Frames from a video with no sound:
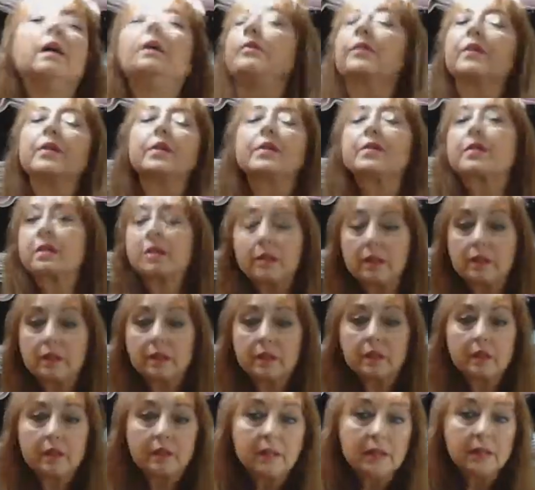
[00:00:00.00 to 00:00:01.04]
feels good.
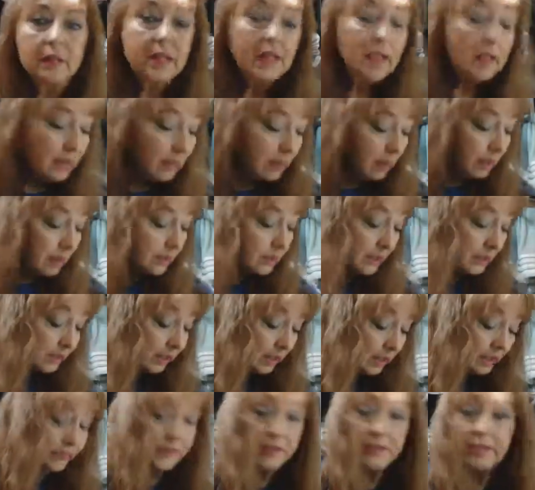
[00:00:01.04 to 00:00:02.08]
I just
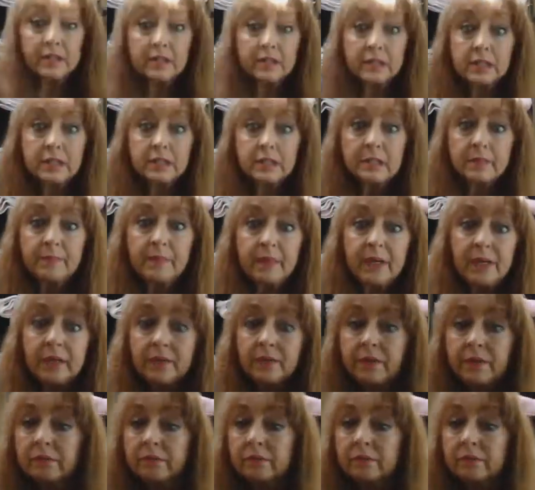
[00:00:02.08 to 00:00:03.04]
love the smell of the